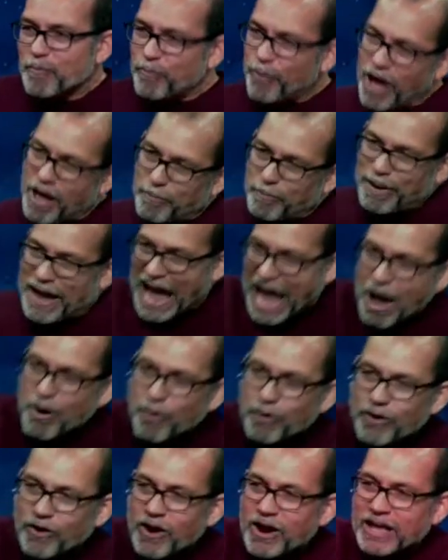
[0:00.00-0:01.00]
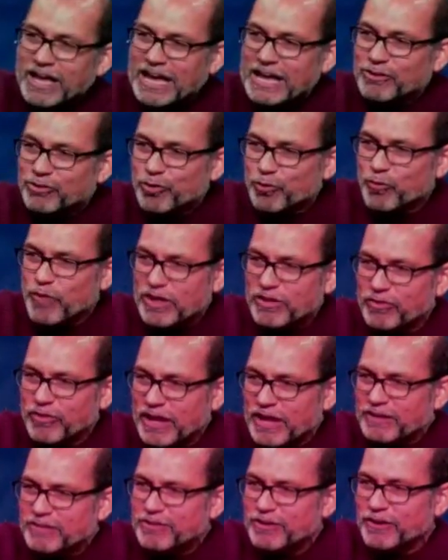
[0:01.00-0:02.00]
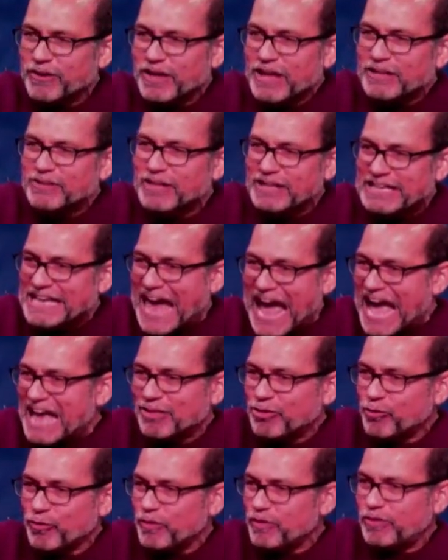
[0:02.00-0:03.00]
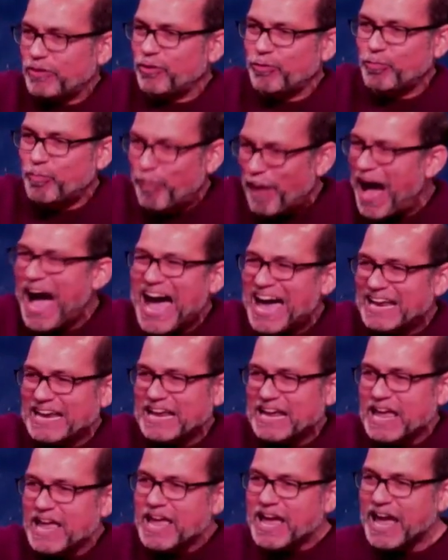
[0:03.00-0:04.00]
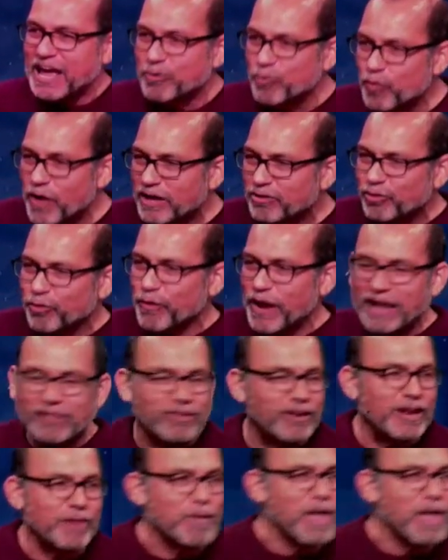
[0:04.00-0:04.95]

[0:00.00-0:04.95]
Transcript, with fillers: brought power into, res- into, into Lazarus' body and resurrected him.